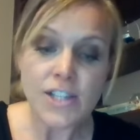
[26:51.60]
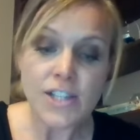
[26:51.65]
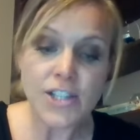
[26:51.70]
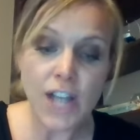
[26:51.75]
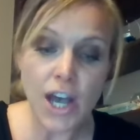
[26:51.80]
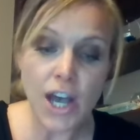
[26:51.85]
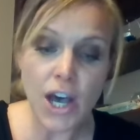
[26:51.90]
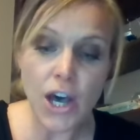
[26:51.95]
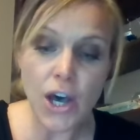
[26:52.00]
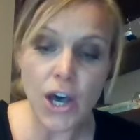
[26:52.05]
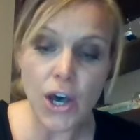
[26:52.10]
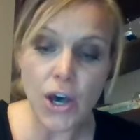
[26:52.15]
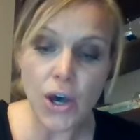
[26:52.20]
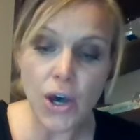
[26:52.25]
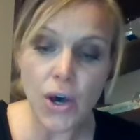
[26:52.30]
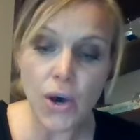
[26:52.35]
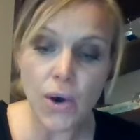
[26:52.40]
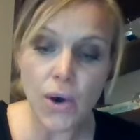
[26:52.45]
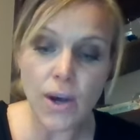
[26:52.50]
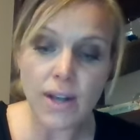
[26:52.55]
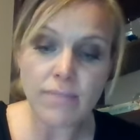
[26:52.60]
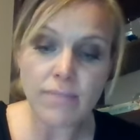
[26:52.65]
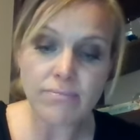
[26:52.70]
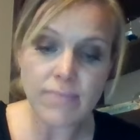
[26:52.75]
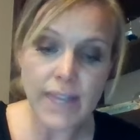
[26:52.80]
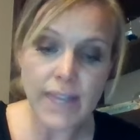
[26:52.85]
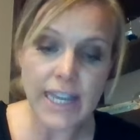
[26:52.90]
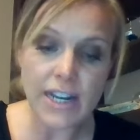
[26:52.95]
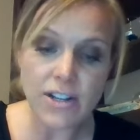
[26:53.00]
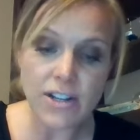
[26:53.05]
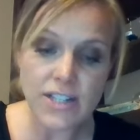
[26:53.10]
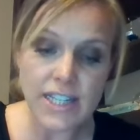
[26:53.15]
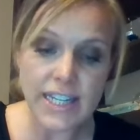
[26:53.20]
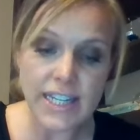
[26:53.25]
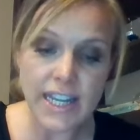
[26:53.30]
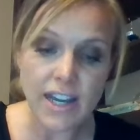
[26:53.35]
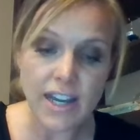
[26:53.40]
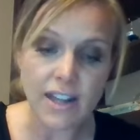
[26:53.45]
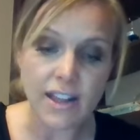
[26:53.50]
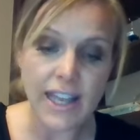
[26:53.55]
So here's the
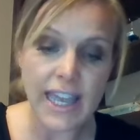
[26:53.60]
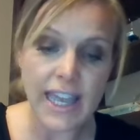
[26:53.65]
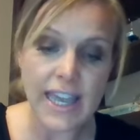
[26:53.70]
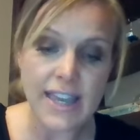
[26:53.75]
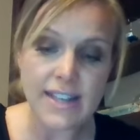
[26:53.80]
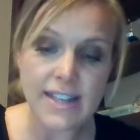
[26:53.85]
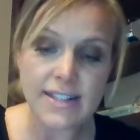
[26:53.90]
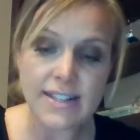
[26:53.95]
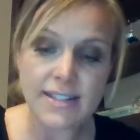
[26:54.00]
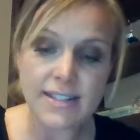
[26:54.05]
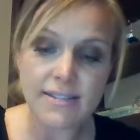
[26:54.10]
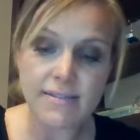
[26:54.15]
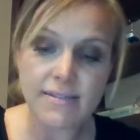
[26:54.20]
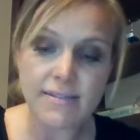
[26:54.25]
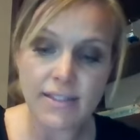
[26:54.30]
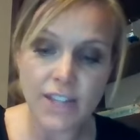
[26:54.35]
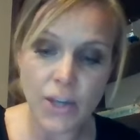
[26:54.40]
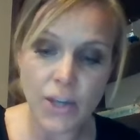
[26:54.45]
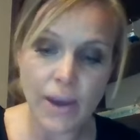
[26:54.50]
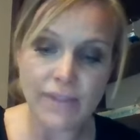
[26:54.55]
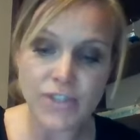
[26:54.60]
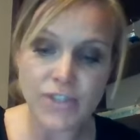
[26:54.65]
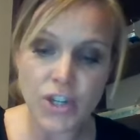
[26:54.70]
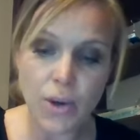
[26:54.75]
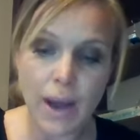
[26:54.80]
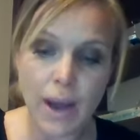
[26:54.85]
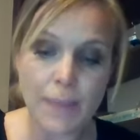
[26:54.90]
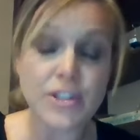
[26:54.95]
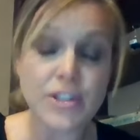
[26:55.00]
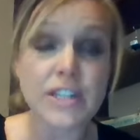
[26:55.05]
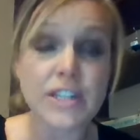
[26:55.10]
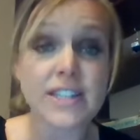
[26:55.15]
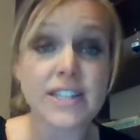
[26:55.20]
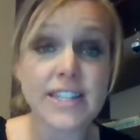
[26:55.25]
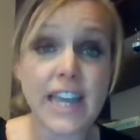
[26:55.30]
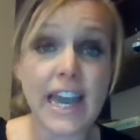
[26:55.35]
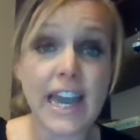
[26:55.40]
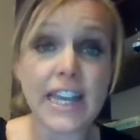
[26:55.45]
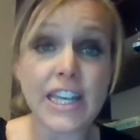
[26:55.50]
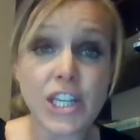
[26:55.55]
deal, is you have 2
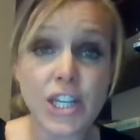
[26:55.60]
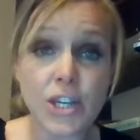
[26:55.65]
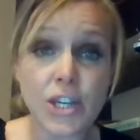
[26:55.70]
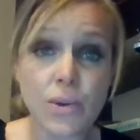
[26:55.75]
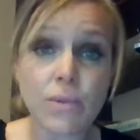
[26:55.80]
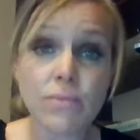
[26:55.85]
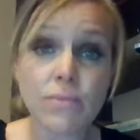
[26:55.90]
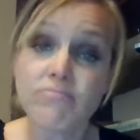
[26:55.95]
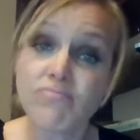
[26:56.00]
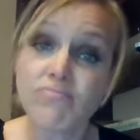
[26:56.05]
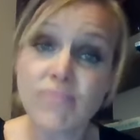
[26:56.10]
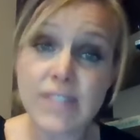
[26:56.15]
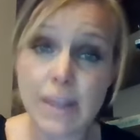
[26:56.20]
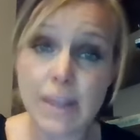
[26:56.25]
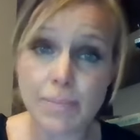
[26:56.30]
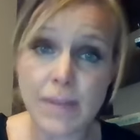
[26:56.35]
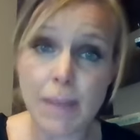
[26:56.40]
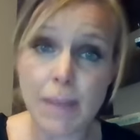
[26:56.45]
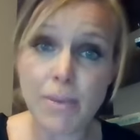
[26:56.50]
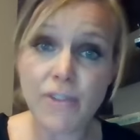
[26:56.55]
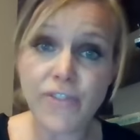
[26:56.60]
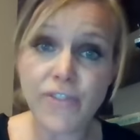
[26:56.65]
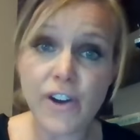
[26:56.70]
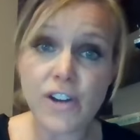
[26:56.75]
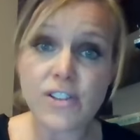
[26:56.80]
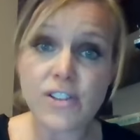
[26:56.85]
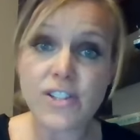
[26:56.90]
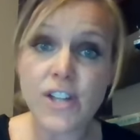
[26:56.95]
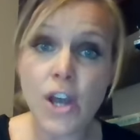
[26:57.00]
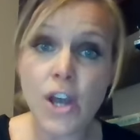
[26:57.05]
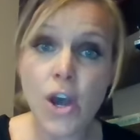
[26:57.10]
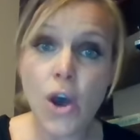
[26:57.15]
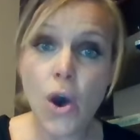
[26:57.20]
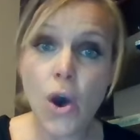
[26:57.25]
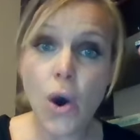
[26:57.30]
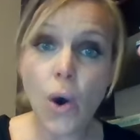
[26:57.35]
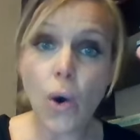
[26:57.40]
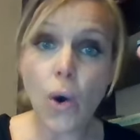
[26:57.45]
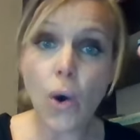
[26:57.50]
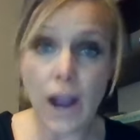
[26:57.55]
options, DIQ September 1st
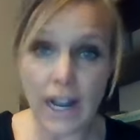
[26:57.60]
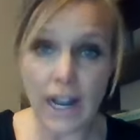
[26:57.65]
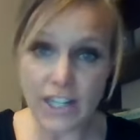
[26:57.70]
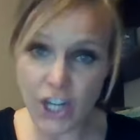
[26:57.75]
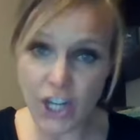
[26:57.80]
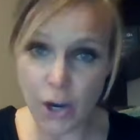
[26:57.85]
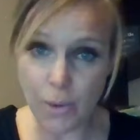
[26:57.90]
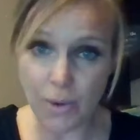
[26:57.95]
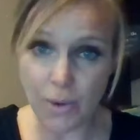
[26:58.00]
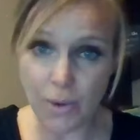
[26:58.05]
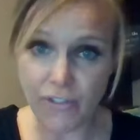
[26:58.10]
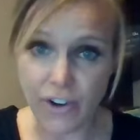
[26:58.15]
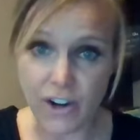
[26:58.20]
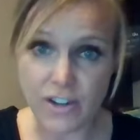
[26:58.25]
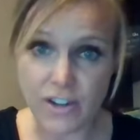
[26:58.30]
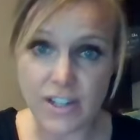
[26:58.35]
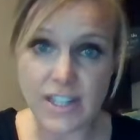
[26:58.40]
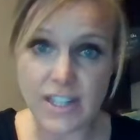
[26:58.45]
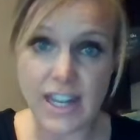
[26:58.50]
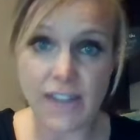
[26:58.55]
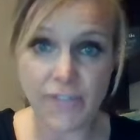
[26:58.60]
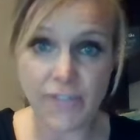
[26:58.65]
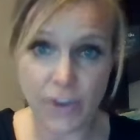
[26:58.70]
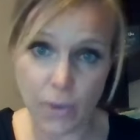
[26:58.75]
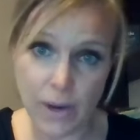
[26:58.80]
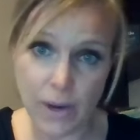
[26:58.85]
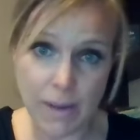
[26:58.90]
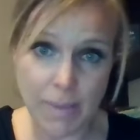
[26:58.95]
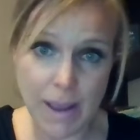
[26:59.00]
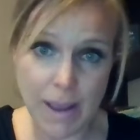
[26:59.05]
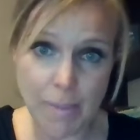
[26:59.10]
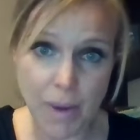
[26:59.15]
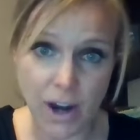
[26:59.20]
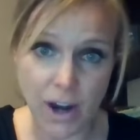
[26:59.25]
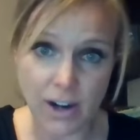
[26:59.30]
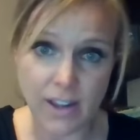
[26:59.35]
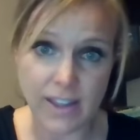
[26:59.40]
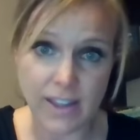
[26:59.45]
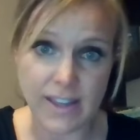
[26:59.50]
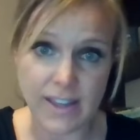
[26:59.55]
or October 1st, if you want to be a
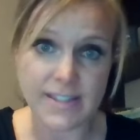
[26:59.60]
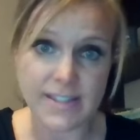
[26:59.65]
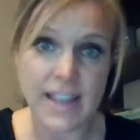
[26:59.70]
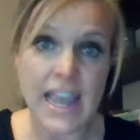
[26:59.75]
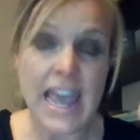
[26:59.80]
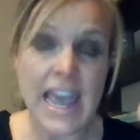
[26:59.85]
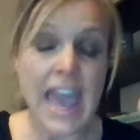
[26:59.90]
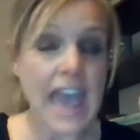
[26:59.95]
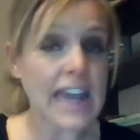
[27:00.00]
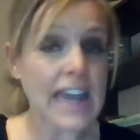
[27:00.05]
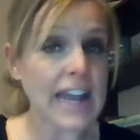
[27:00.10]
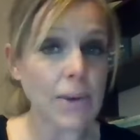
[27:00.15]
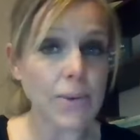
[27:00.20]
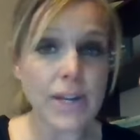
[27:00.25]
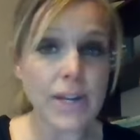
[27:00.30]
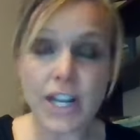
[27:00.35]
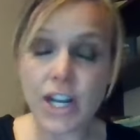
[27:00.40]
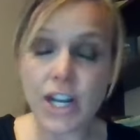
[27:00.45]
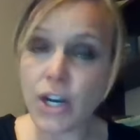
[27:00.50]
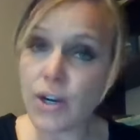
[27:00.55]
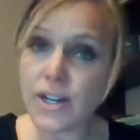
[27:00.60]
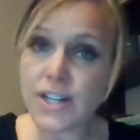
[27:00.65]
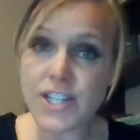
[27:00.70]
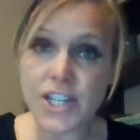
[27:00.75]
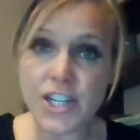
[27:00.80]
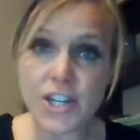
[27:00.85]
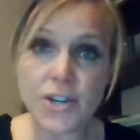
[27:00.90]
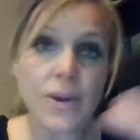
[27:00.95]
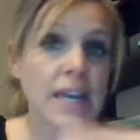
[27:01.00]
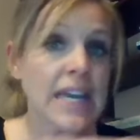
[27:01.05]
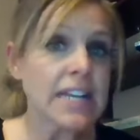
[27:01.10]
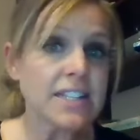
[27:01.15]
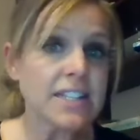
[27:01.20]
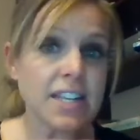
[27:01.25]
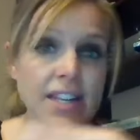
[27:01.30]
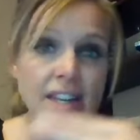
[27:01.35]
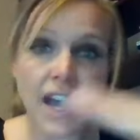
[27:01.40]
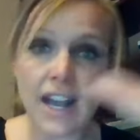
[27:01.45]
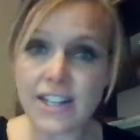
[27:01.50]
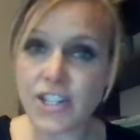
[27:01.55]
part of this. And I would encourage you
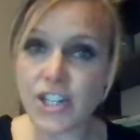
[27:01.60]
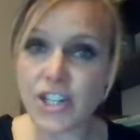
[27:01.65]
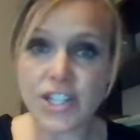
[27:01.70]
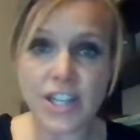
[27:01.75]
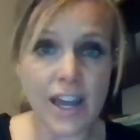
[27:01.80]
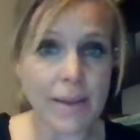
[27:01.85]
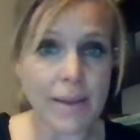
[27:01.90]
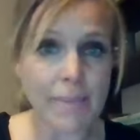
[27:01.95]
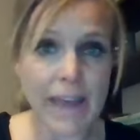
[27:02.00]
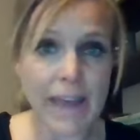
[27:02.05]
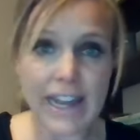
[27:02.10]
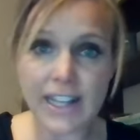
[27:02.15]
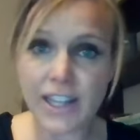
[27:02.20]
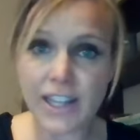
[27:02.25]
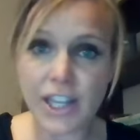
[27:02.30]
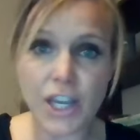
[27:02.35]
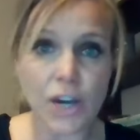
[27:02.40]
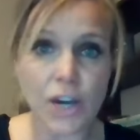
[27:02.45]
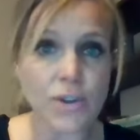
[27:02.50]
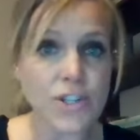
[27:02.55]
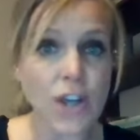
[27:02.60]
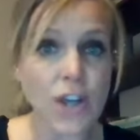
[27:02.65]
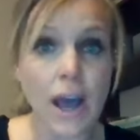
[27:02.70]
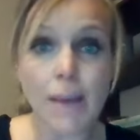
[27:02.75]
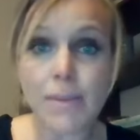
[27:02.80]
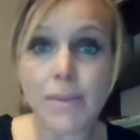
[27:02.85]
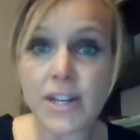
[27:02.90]
to not just automatically go to,